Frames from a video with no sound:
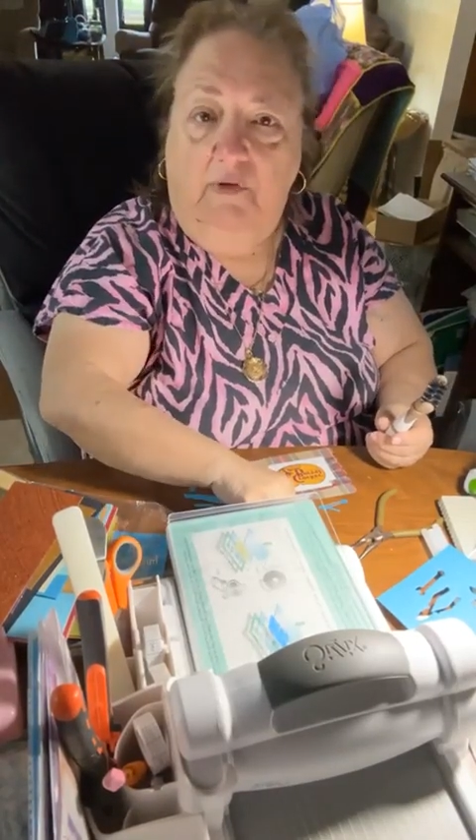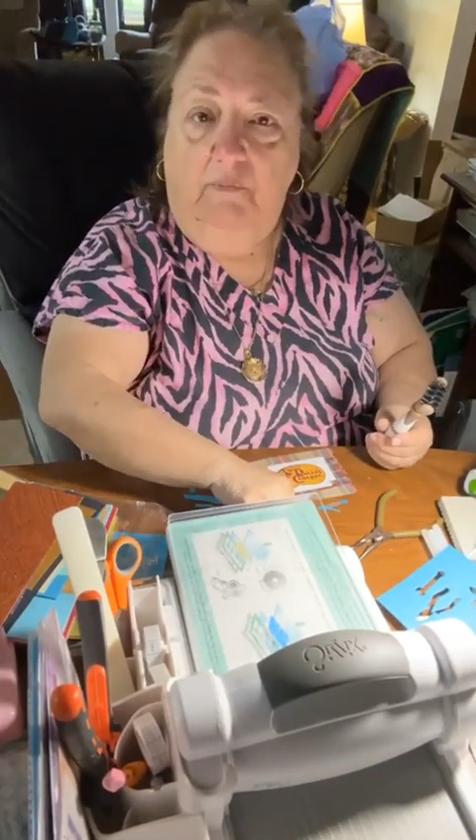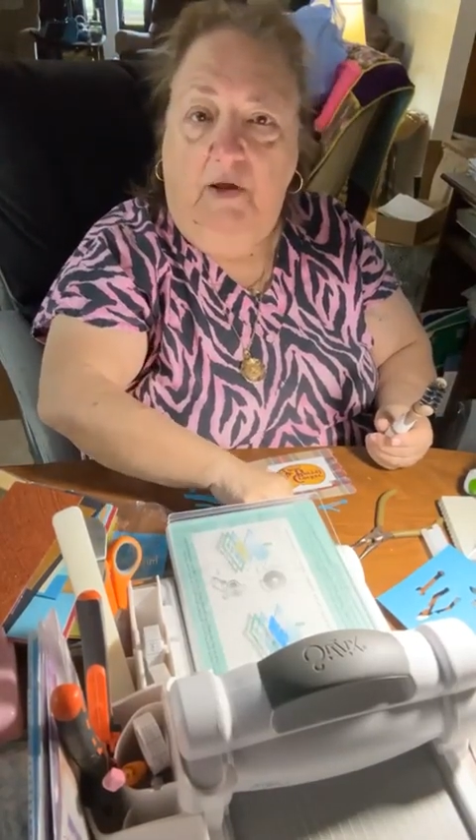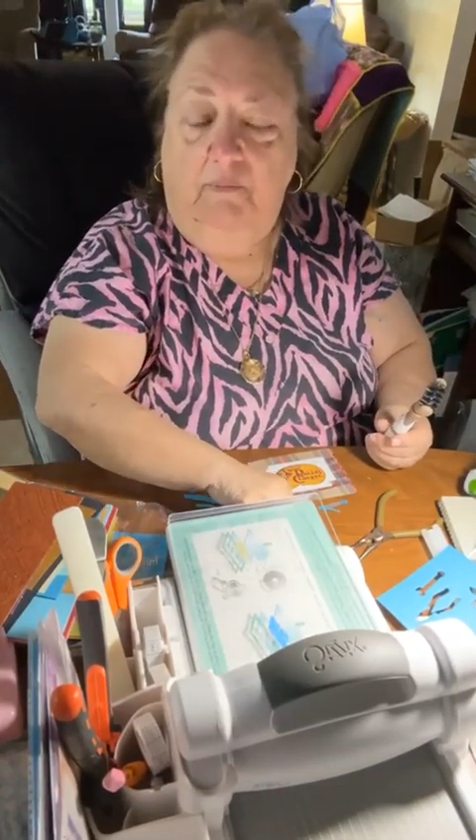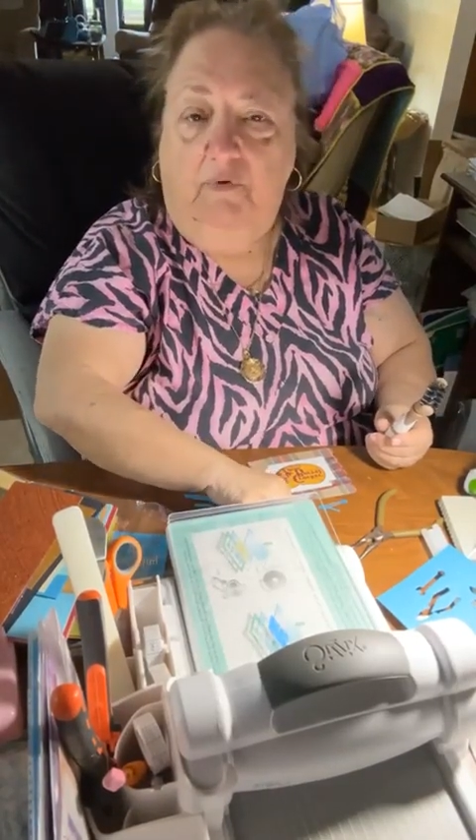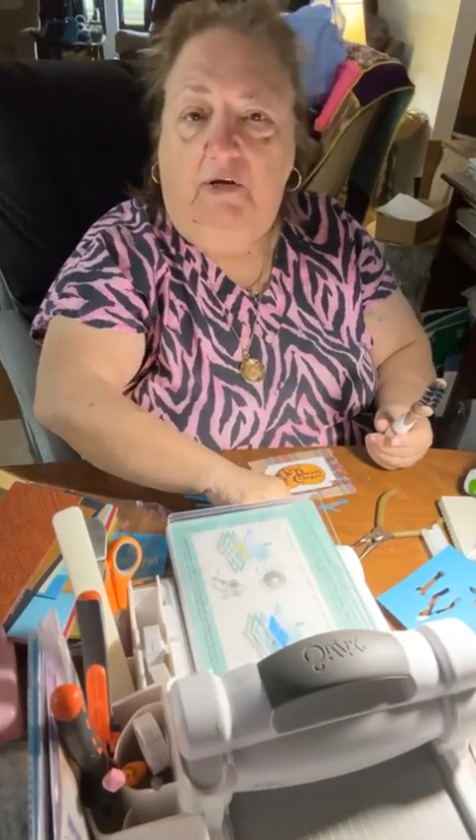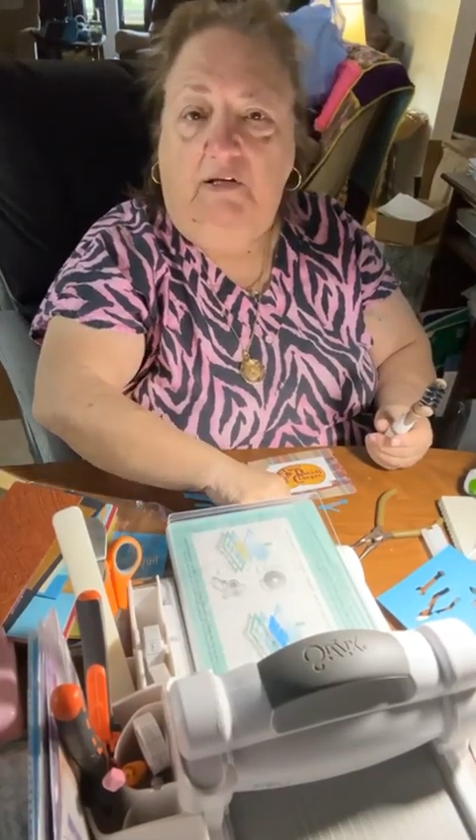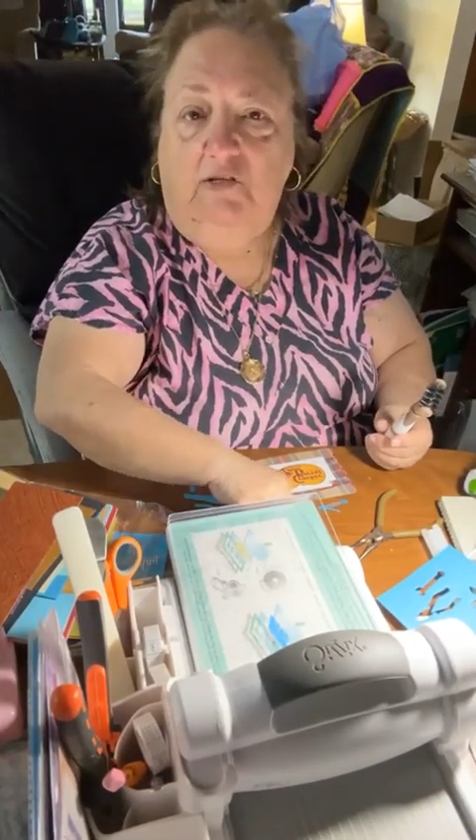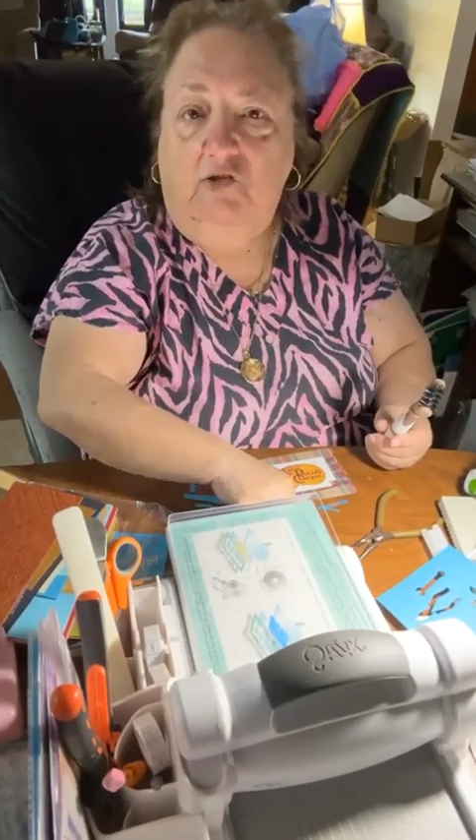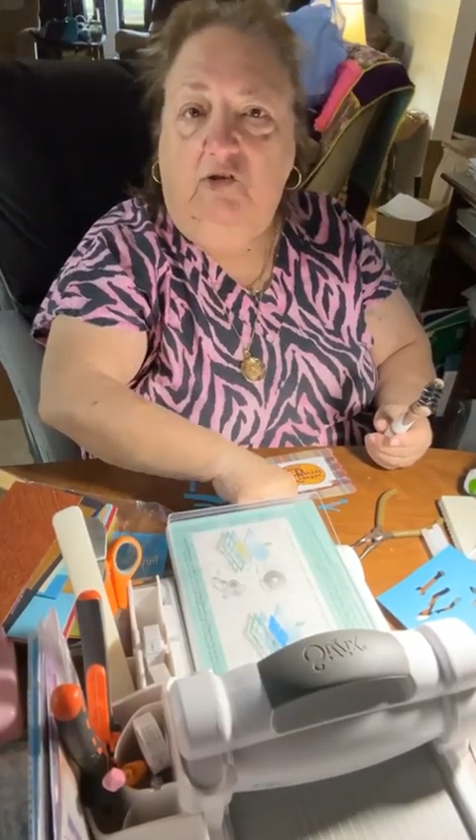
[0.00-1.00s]
When the paper
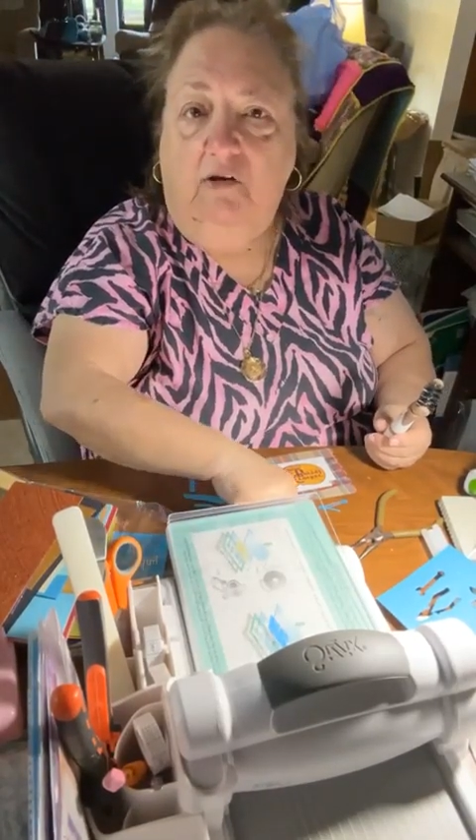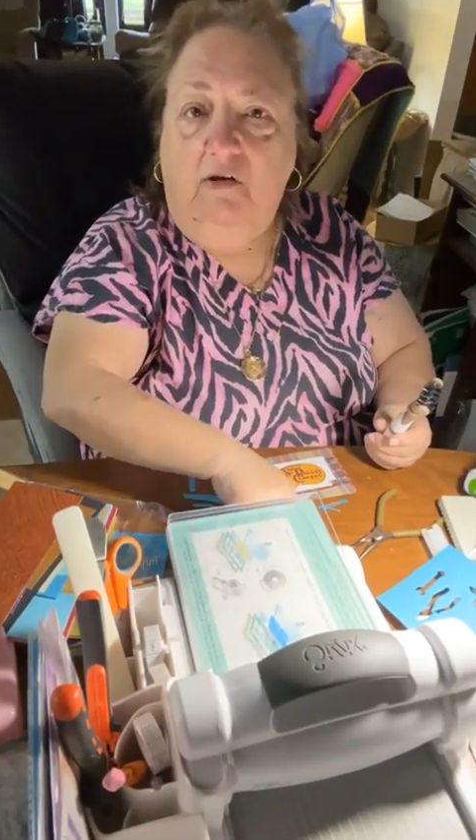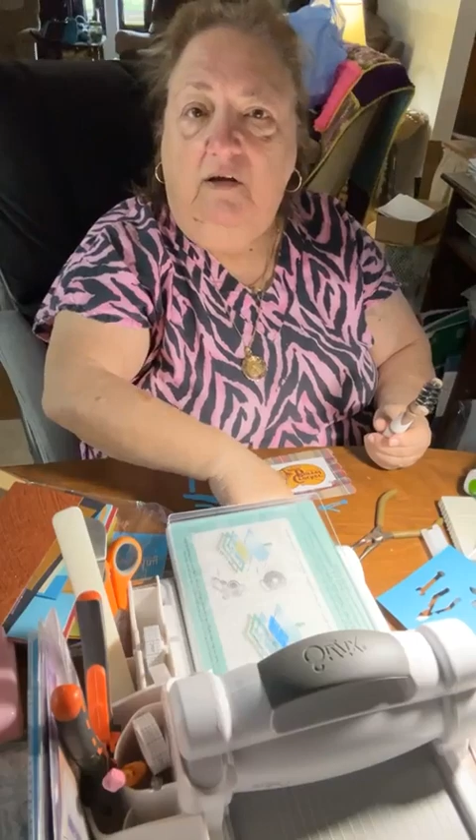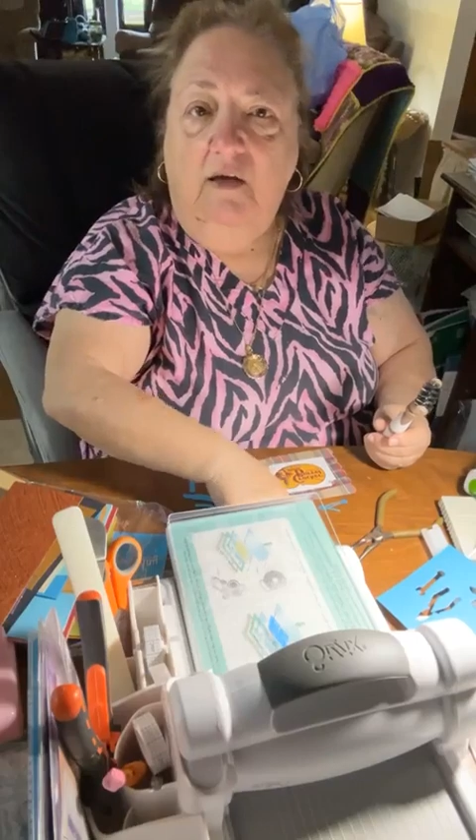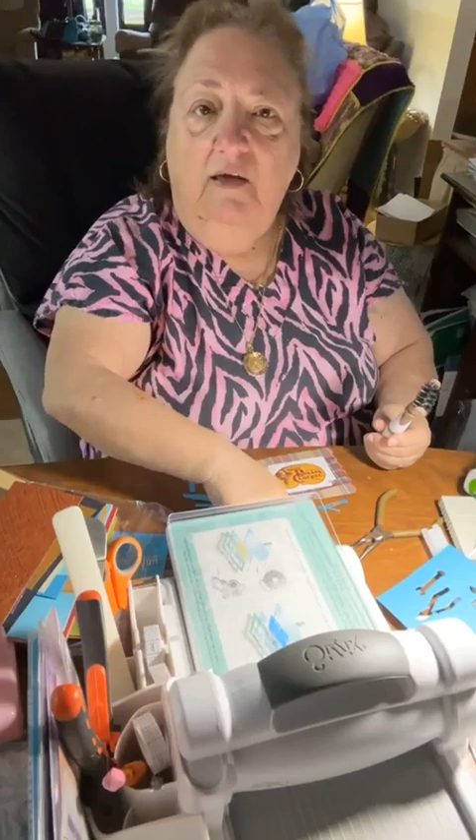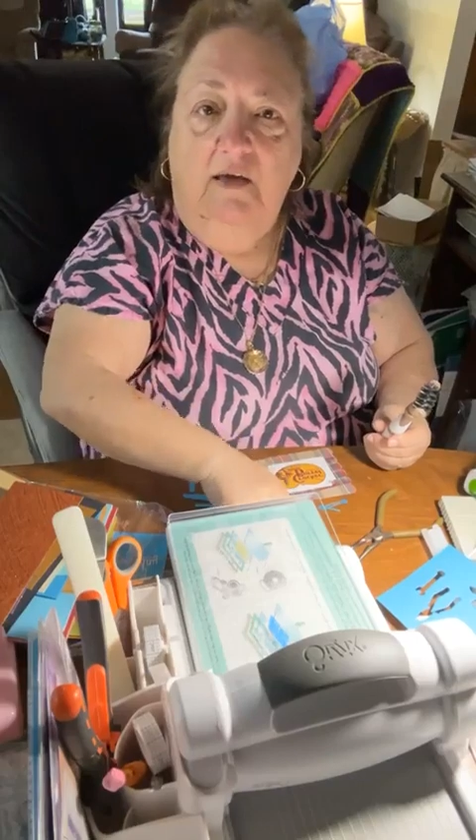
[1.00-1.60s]
gets stuck